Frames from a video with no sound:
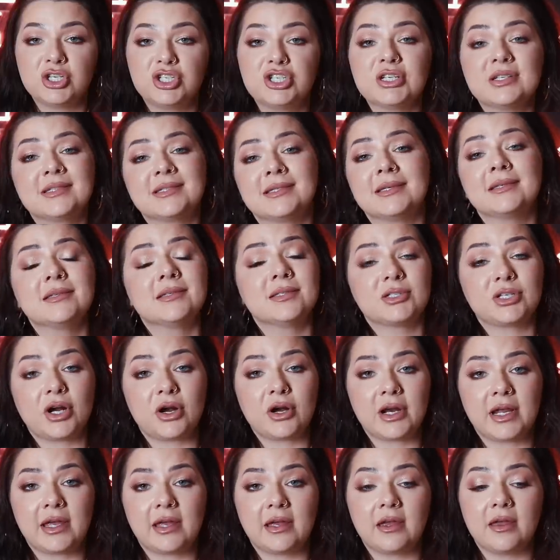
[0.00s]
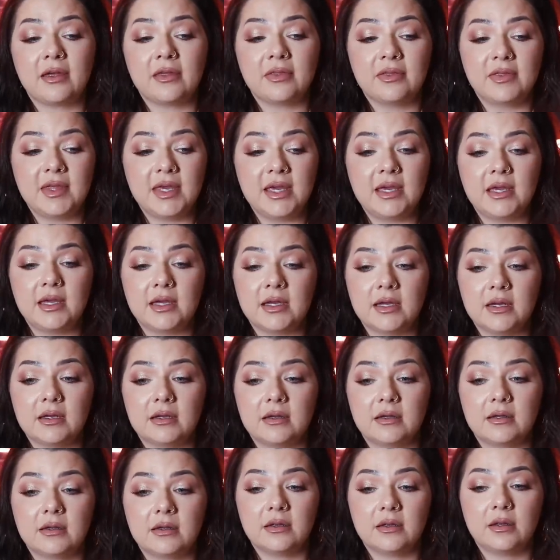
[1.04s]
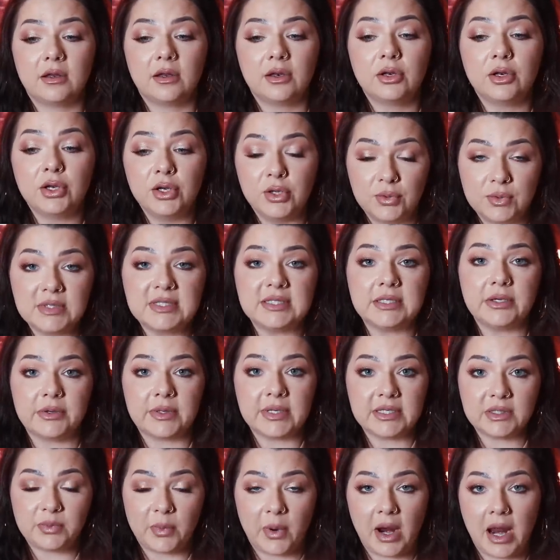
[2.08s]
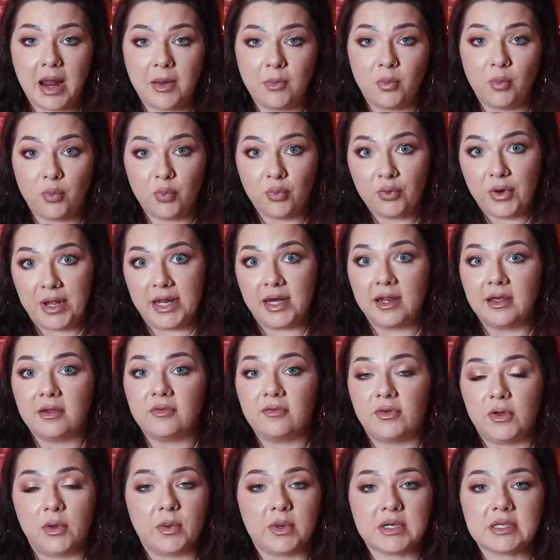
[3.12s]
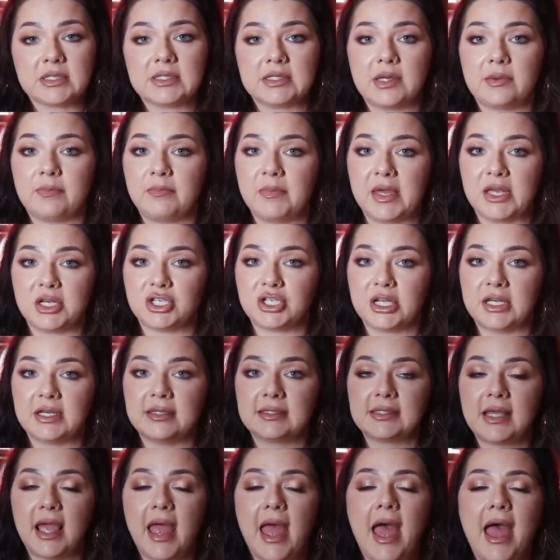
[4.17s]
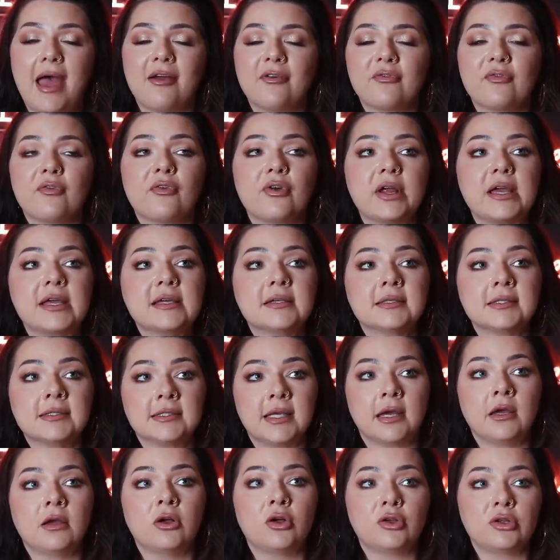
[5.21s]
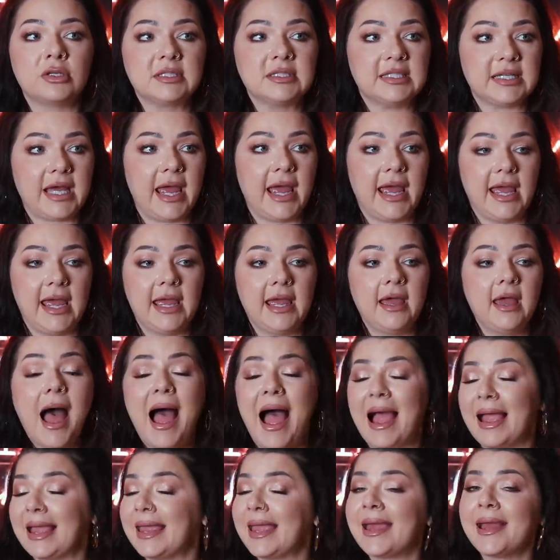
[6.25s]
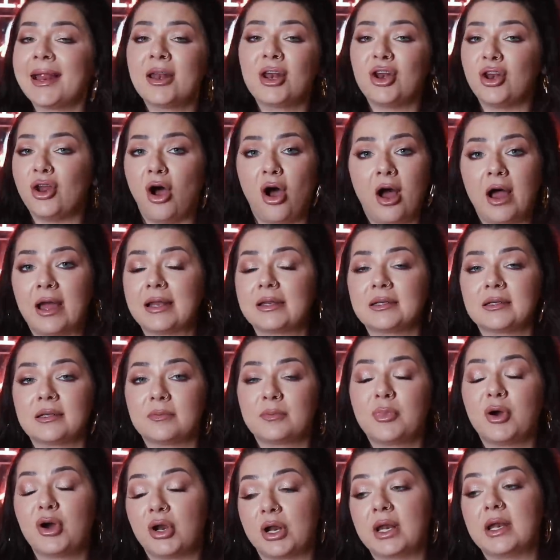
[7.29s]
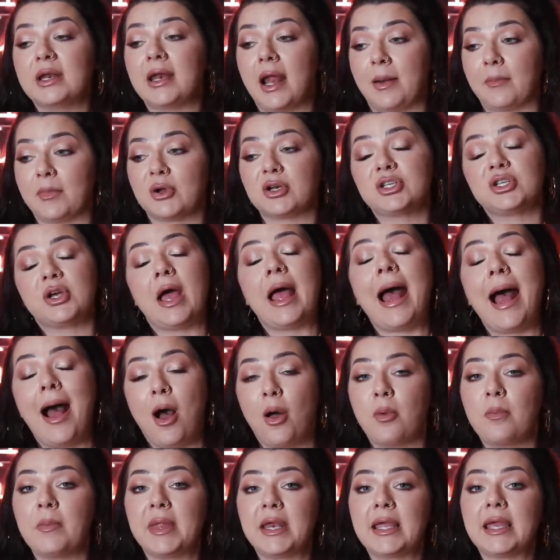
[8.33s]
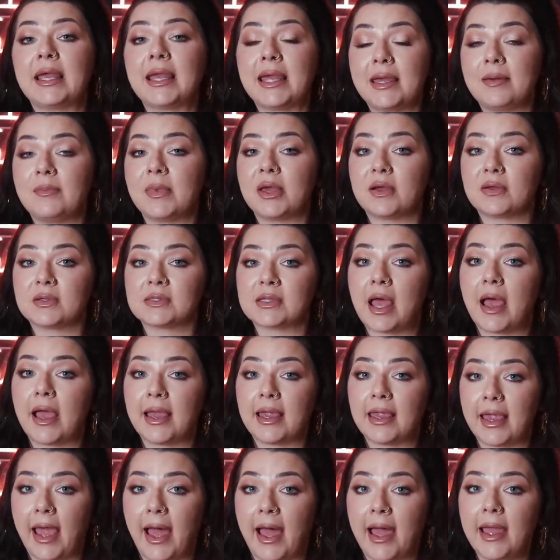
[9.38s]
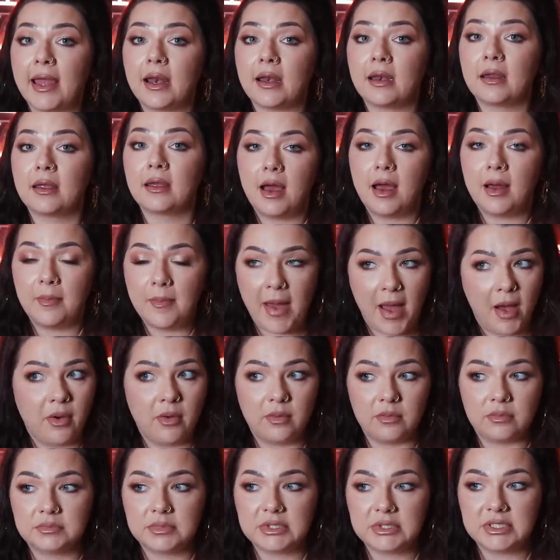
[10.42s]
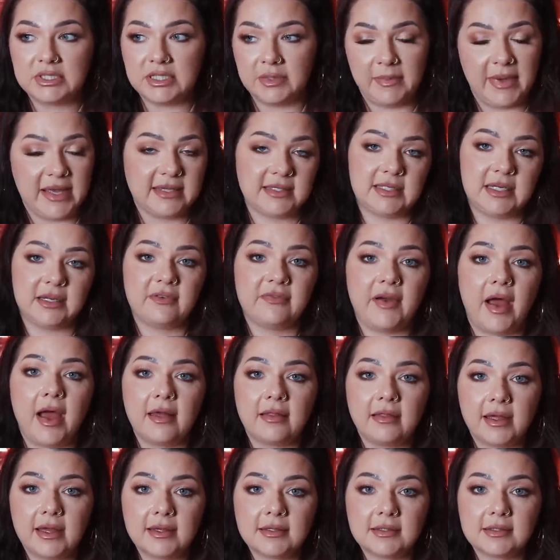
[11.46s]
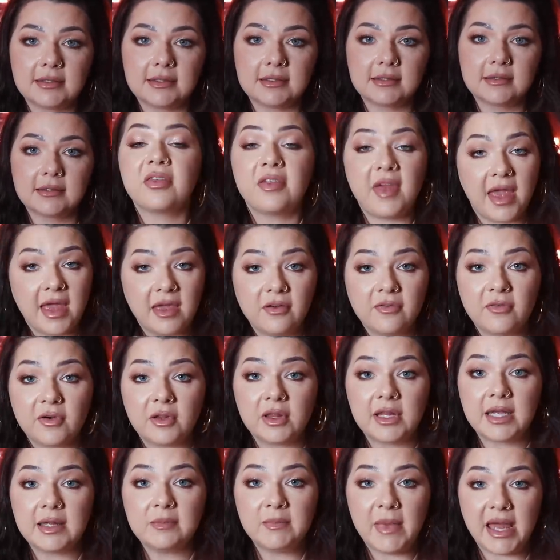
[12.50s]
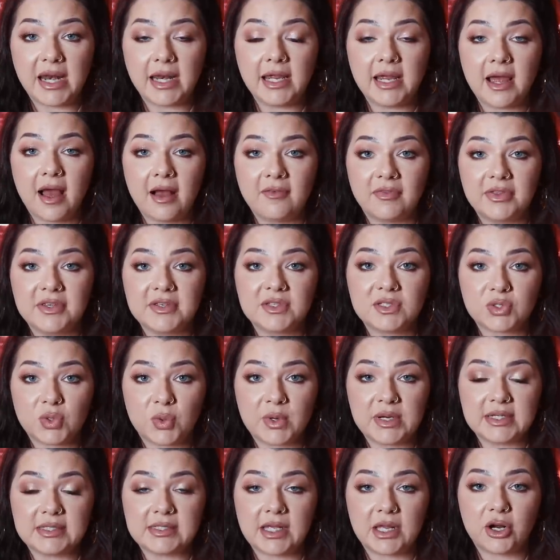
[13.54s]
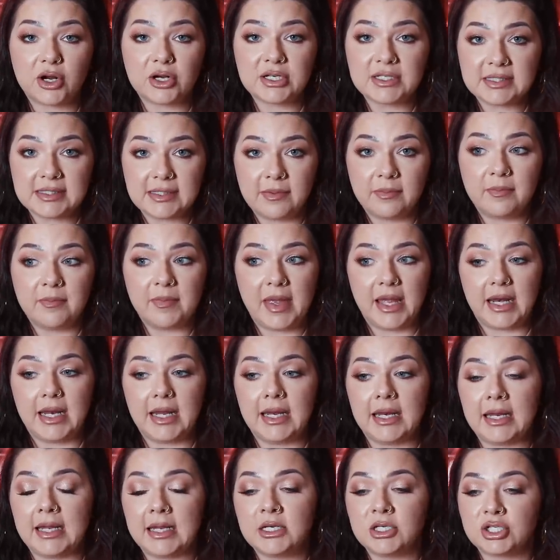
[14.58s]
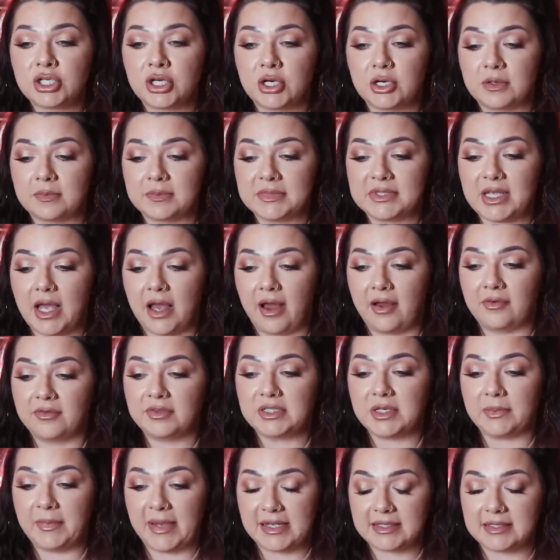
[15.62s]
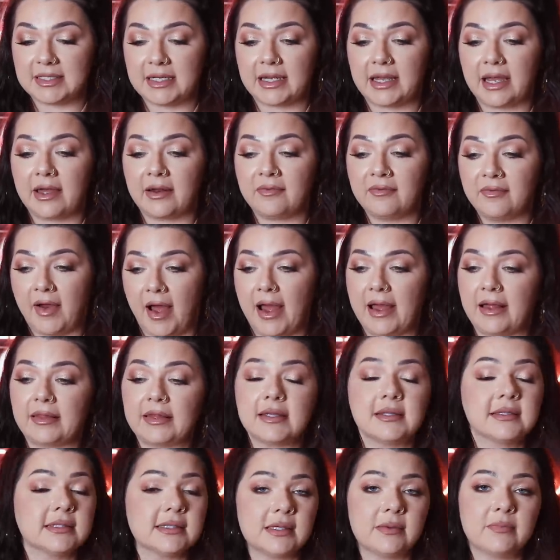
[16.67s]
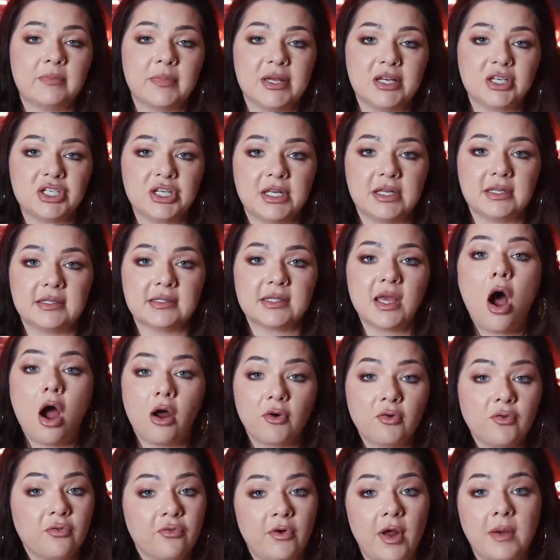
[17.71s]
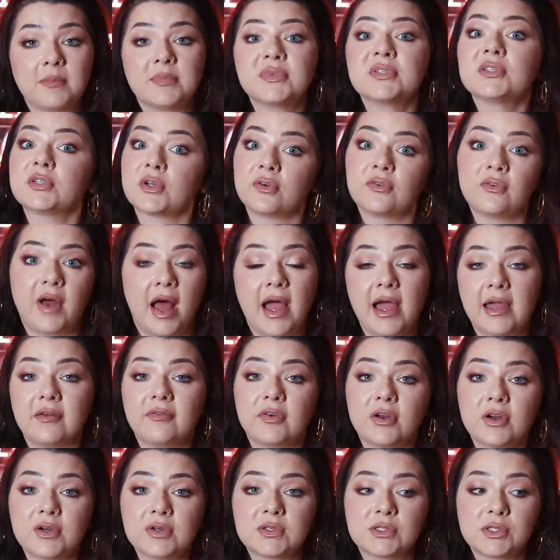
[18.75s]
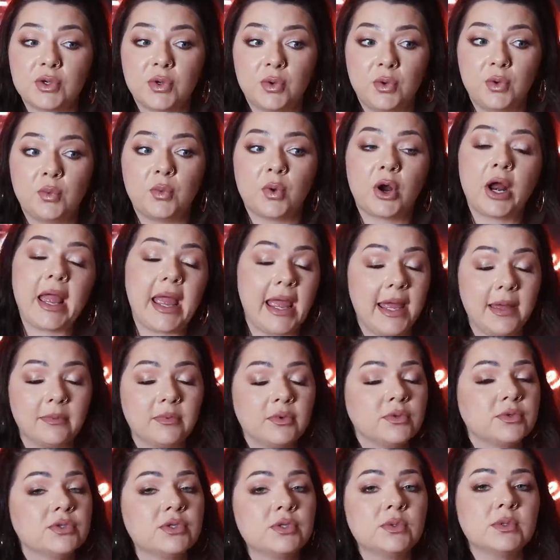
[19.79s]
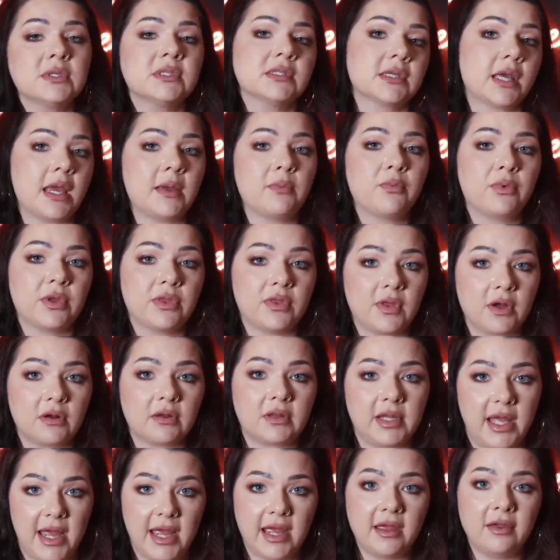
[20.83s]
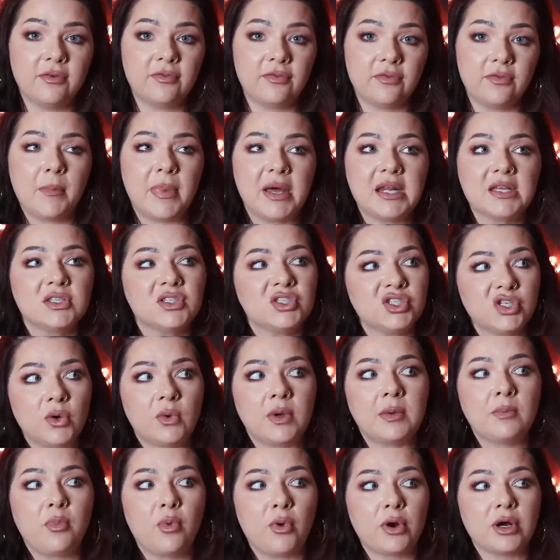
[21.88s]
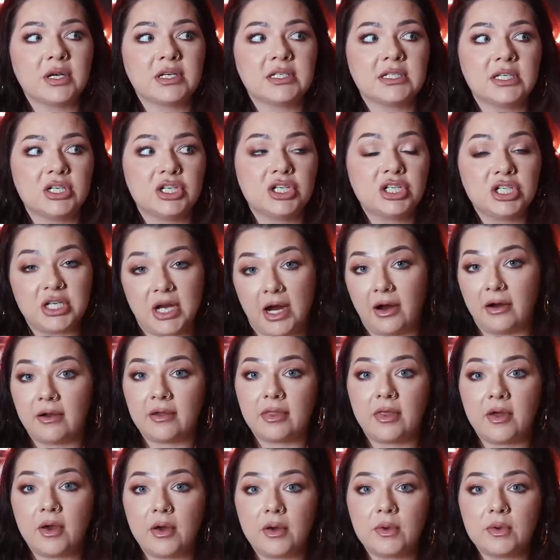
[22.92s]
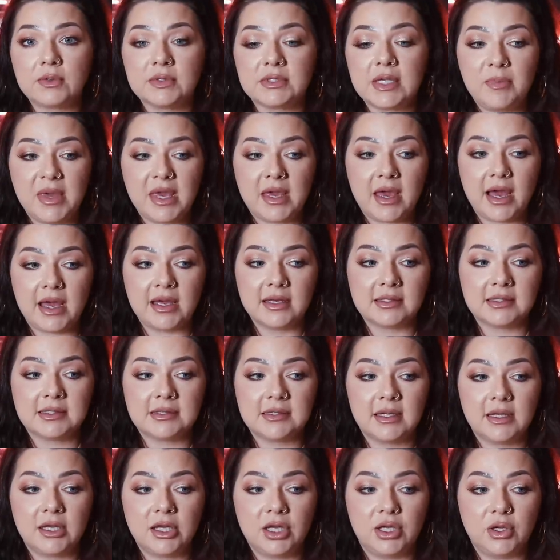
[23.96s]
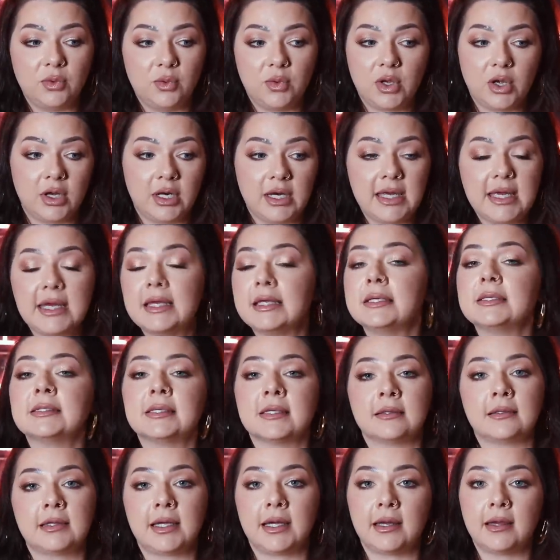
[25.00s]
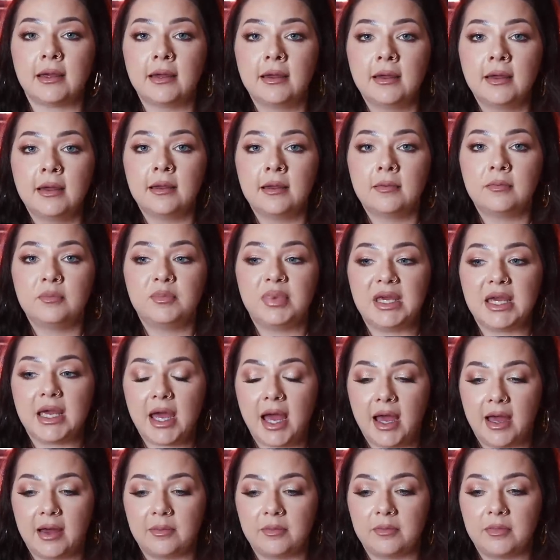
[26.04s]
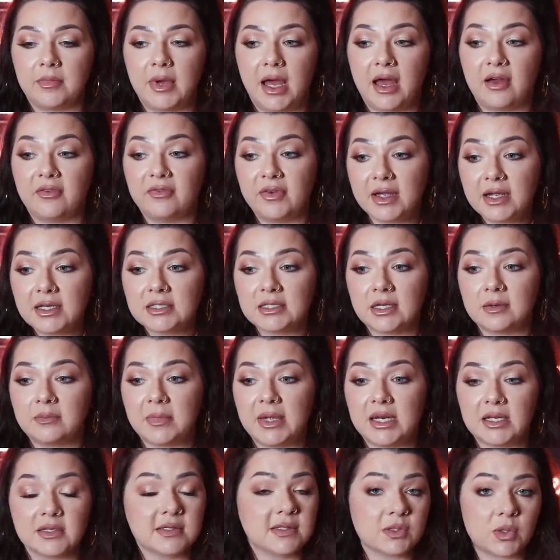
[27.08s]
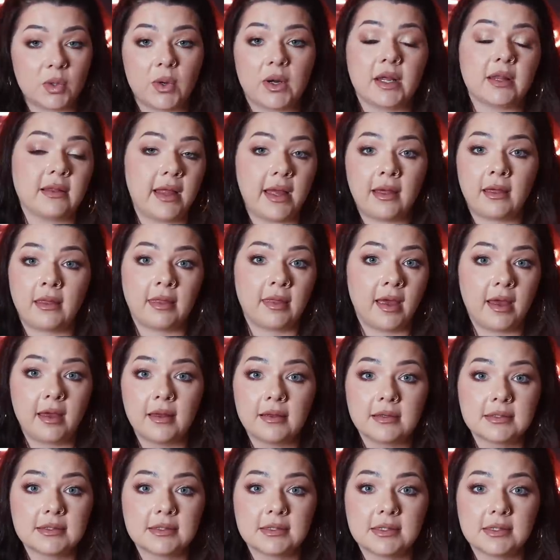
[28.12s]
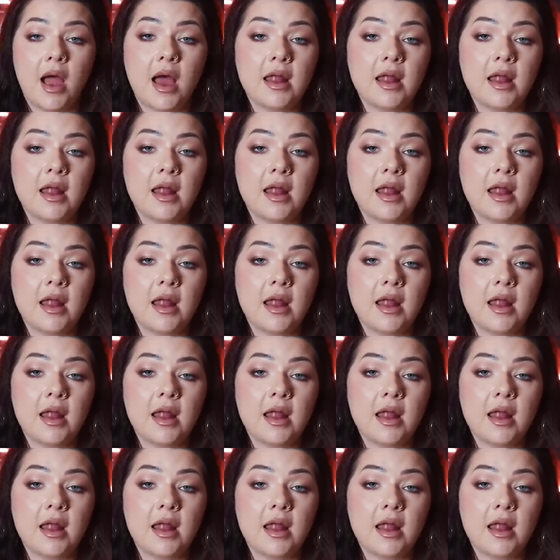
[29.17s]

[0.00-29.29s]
Just since starting the new series where I'm reading viewer submissions, every single day I cannot put a number to how many emails I get about domestic violence. Thankfully, many of the stories that are submitted in terms of domestic violence submissions are from survivors who were able to escape with their life, but it's so important to share those because you could easily become a victim in a story like this.